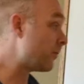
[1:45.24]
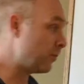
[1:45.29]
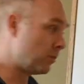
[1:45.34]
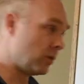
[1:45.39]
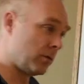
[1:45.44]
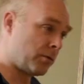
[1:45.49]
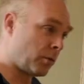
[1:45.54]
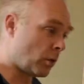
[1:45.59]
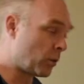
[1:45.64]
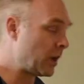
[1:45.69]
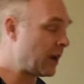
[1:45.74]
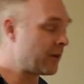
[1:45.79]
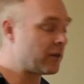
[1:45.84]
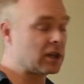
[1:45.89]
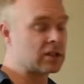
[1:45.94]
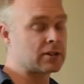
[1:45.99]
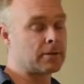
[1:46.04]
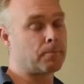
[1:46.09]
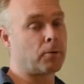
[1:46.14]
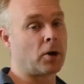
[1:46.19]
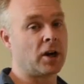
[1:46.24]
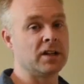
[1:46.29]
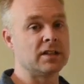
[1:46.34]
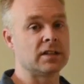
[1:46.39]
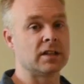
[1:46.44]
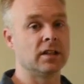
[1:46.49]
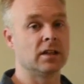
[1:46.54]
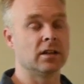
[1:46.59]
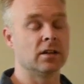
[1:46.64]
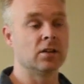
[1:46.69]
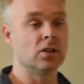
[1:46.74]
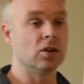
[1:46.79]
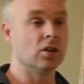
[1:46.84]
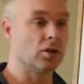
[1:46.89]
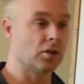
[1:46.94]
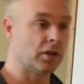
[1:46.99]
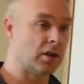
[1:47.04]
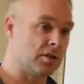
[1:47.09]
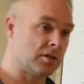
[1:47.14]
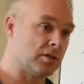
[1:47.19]
Before we ever get to pricing, you
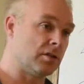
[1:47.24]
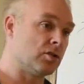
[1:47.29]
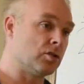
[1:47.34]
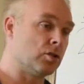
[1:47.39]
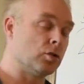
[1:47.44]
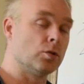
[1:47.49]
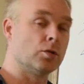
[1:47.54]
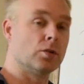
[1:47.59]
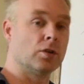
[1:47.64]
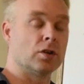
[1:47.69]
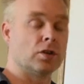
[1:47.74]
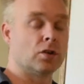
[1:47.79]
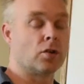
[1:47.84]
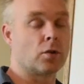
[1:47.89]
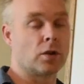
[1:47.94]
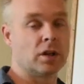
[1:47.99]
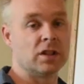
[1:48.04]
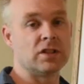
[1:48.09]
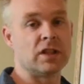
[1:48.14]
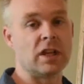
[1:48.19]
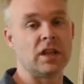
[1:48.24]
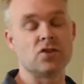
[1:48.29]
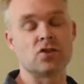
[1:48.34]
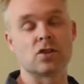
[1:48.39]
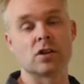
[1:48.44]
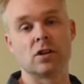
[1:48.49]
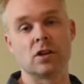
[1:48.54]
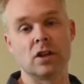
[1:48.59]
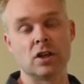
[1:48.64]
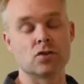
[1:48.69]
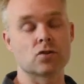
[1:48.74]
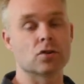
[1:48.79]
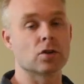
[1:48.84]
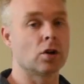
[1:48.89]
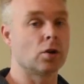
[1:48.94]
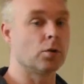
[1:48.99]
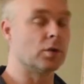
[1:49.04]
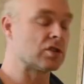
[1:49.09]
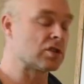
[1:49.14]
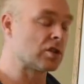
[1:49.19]
know, there's the tour and the orientation and
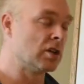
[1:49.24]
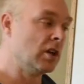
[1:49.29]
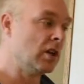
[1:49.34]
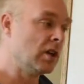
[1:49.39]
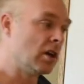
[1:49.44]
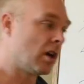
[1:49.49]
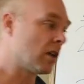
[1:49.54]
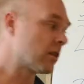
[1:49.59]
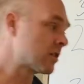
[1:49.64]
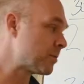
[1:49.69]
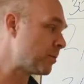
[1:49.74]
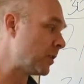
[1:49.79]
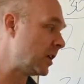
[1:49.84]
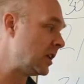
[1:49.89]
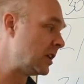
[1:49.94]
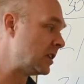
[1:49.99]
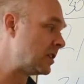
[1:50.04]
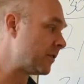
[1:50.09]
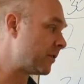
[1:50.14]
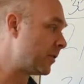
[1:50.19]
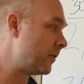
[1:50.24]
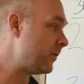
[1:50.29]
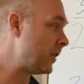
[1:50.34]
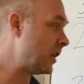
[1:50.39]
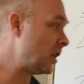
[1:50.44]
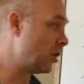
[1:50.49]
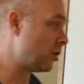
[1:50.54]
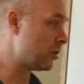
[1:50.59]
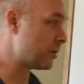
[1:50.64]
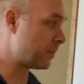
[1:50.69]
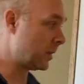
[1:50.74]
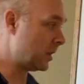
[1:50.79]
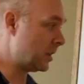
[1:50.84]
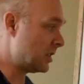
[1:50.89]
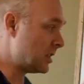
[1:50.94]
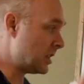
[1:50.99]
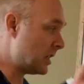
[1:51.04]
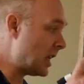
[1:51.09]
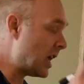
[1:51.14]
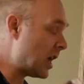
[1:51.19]
intro, which I'll explain in different videos.
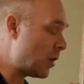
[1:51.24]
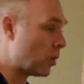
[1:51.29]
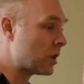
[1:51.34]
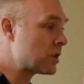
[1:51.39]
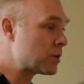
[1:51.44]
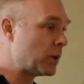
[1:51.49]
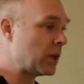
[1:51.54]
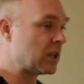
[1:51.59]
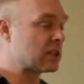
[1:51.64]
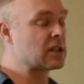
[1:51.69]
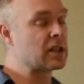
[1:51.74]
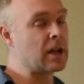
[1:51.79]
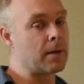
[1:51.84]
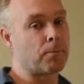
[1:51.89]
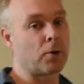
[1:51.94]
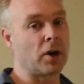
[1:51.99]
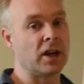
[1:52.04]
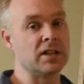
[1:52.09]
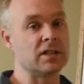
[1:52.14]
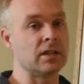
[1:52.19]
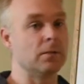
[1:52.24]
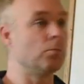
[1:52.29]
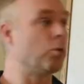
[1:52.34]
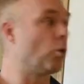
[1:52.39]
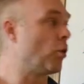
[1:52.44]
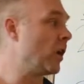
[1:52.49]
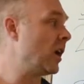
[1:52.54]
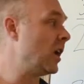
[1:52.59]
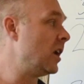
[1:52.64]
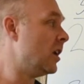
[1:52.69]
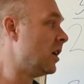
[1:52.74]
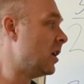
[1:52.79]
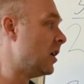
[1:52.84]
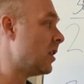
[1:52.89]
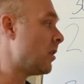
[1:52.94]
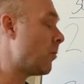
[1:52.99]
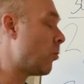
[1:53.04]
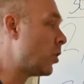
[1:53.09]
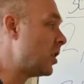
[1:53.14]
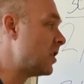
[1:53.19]
But today, once we get to that pricing point,
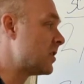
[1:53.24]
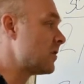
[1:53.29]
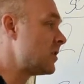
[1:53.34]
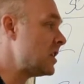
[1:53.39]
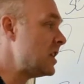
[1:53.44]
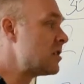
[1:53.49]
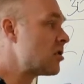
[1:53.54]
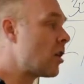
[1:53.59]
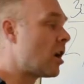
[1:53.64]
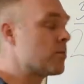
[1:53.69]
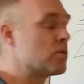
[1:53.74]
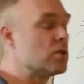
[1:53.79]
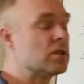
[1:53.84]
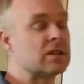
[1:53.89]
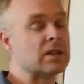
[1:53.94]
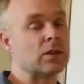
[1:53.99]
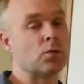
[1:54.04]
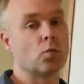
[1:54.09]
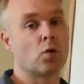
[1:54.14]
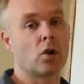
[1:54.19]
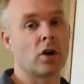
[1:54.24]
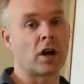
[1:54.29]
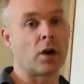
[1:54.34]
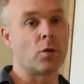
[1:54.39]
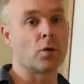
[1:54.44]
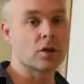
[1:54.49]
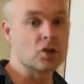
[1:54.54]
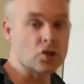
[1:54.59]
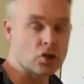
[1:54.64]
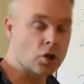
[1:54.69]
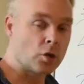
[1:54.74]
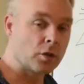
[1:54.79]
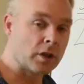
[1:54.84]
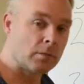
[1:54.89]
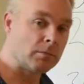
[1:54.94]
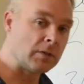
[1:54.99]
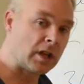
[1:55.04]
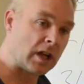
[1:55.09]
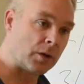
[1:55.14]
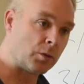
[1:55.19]
the point is if these options didn't work, I want to show
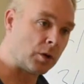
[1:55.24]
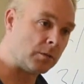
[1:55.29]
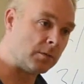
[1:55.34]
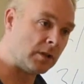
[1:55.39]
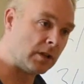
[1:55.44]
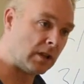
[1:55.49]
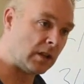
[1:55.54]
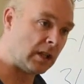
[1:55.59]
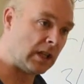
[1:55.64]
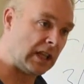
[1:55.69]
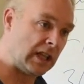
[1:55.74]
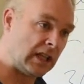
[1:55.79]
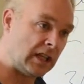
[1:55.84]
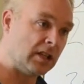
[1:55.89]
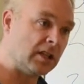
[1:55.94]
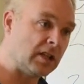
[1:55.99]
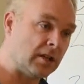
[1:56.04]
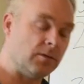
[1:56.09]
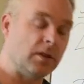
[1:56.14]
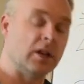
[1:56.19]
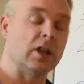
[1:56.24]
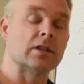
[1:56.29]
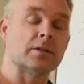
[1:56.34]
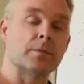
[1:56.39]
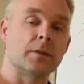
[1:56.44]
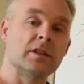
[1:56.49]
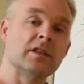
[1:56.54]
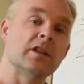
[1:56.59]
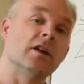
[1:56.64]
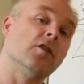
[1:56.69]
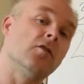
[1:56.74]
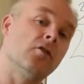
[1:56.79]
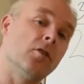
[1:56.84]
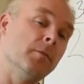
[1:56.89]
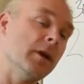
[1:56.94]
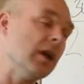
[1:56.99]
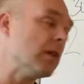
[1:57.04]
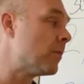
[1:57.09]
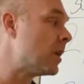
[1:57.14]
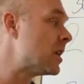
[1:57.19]
them that I would inconvenience myself or
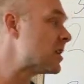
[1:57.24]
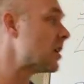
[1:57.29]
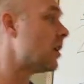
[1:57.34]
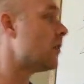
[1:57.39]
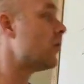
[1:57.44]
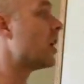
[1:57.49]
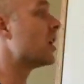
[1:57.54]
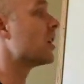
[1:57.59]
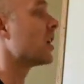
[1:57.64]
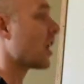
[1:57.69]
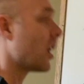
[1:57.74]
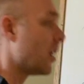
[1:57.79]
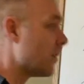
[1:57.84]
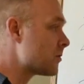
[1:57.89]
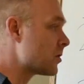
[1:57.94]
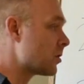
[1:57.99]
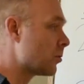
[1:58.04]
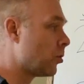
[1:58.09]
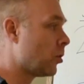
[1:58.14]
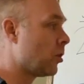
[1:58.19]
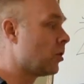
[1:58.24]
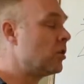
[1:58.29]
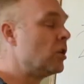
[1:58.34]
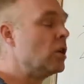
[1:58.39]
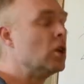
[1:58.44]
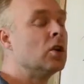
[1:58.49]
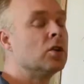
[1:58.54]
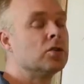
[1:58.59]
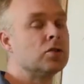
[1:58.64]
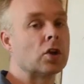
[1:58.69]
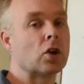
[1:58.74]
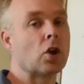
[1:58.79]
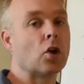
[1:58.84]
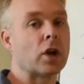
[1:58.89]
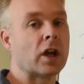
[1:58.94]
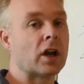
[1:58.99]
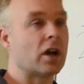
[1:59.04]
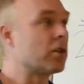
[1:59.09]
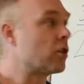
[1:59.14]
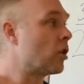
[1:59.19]
make myself uncomfortable to go
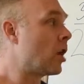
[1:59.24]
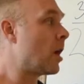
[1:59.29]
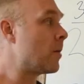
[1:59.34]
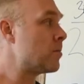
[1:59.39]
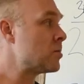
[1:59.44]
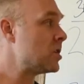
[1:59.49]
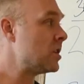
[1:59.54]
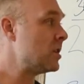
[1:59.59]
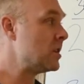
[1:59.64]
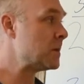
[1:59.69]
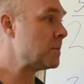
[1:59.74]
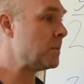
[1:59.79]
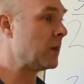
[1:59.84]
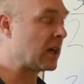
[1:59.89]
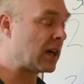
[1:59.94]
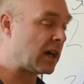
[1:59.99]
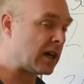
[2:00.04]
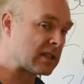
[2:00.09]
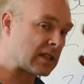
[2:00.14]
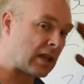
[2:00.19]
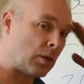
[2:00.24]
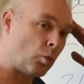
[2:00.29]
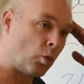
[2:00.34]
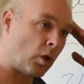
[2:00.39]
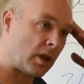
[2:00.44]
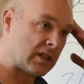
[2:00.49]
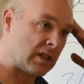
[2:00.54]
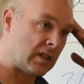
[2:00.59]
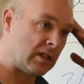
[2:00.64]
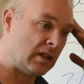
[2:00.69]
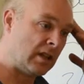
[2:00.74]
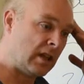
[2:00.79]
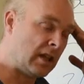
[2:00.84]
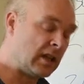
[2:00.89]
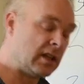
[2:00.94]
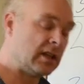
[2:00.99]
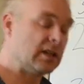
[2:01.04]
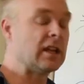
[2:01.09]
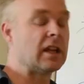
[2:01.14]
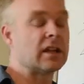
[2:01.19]
get other options because I wasn't
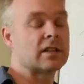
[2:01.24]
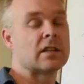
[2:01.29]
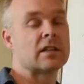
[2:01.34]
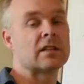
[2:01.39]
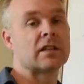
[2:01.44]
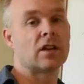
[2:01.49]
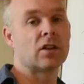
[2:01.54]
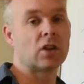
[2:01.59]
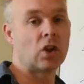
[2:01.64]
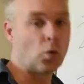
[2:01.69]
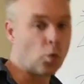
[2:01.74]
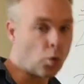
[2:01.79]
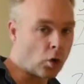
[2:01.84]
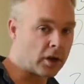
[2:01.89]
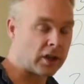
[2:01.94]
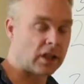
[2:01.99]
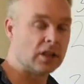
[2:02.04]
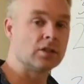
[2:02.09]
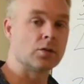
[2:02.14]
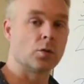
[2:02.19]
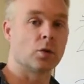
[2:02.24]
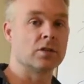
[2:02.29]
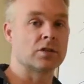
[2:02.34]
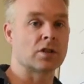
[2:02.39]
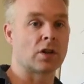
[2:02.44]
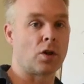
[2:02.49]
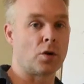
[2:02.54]
necessarily working towards